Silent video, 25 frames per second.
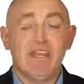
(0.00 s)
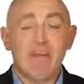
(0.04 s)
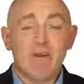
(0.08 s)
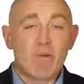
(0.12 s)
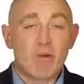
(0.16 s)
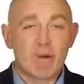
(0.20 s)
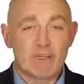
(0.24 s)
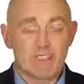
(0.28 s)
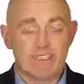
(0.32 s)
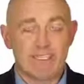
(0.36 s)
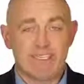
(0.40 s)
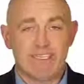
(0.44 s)
And
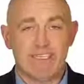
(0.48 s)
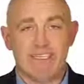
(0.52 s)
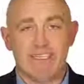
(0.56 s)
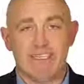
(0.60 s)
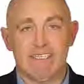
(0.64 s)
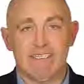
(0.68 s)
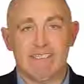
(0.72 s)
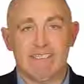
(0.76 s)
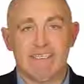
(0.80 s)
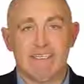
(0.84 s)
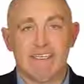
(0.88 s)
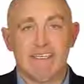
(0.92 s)
it works like
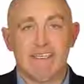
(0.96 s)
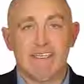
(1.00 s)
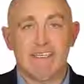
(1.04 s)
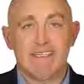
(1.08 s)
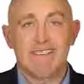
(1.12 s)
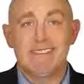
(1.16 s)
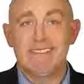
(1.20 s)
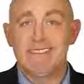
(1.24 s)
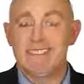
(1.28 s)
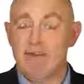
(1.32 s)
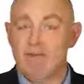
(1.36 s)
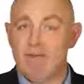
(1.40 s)
this.
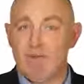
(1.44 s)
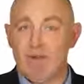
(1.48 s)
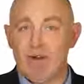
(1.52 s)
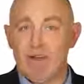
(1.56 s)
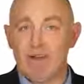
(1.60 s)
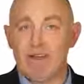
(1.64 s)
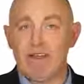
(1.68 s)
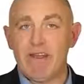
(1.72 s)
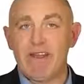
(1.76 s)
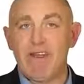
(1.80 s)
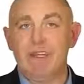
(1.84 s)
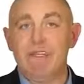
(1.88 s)
Step
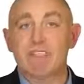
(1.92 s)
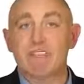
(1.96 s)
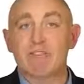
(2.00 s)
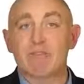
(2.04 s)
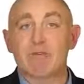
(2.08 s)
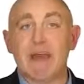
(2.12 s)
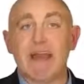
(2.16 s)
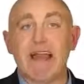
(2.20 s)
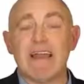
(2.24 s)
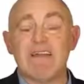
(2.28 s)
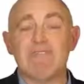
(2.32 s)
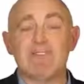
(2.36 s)
one,
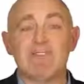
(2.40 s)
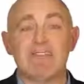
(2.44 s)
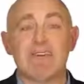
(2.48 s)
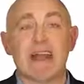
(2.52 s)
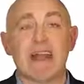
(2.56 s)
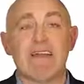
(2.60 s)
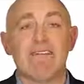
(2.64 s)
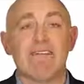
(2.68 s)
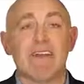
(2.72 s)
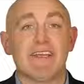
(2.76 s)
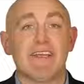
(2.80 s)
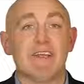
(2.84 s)
drive
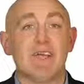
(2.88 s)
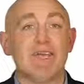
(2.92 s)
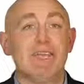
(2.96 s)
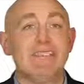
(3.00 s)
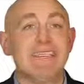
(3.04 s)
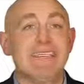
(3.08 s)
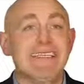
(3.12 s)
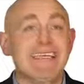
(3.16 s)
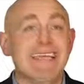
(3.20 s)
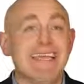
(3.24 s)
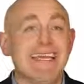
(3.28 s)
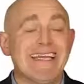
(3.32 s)
traffic
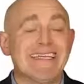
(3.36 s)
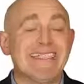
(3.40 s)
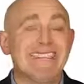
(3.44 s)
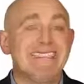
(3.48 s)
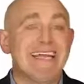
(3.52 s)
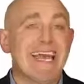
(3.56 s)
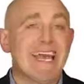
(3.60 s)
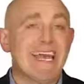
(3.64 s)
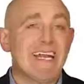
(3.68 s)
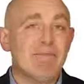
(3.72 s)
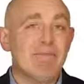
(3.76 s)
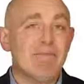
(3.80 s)
using the
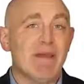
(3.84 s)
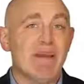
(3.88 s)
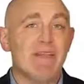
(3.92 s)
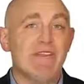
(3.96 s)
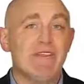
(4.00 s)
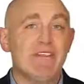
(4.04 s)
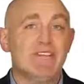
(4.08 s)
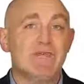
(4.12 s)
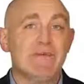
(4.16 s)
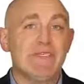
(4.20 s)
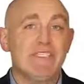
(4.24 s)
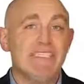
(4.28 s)
exact
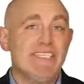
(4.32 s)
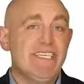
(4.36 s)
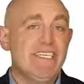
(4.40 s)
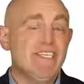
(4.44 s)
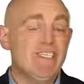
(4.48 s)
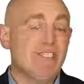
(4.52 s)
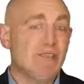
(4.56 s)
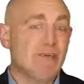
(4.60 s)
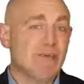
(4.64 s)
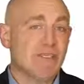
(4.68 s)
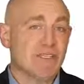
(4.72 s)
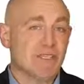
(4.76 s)
methods we
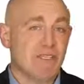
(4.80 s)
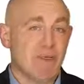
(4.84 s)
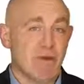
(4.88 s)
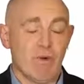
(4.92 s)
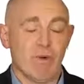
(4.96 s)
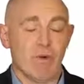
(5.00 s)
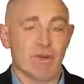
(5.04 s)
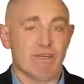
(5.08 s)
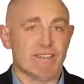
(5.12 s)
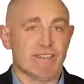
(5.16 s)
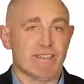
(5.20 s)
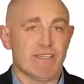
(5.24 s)
teach you in the
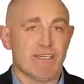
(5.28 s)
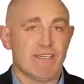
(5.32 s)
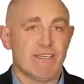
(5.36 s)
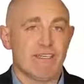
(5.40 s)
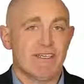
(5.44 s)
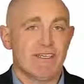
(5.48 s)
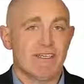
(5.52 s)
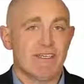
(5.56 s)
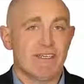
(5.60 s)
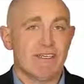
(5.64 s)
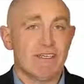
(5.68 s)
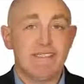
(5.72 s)
course.
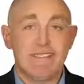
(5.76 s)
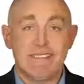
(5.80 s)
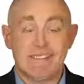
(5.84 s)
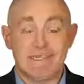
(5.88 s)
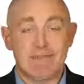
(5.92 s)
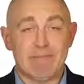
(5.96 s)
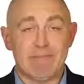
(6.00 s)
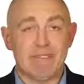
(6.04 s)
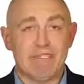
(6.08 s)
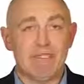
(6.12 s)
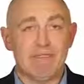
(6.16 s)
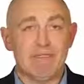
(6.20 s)

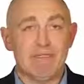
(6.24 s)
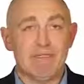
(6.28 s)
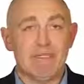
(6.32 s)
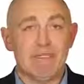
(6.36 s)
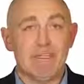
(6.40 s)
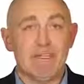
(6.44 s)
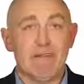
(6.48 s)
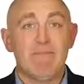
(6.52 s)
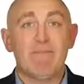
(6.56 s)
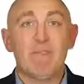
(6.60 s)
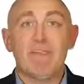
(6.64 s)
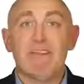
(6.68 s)
Step two,
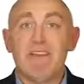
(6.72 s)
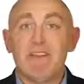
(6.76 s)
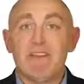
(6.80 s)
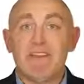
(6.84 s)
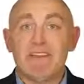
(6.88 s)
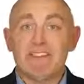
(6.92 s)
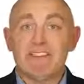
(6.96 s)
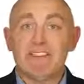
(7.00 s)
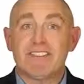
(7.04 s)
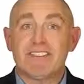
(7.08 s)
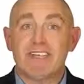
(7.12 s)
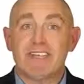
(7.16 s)

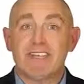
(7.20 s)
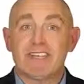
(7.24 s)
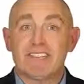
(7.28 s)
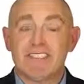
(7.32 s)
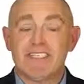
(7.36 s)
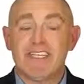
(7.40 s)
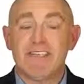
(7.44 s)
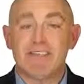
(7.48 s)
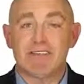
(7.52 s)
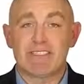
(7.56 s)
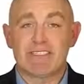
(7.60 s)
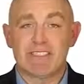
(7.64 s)
this is our
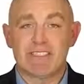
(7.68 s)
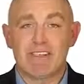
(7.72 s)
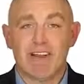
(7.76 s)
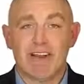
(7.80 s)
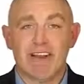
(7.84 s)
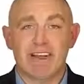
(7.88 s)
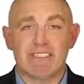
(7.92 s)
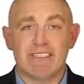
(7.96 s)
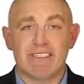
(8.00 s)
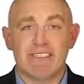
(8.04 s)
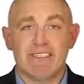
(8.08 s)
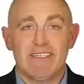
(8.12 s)
secret
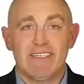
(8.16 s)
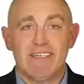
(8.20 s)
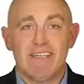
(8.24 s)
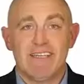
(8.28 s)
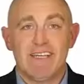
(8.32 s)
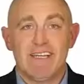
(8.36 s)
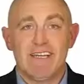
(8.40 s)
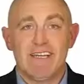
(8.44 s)
sauce.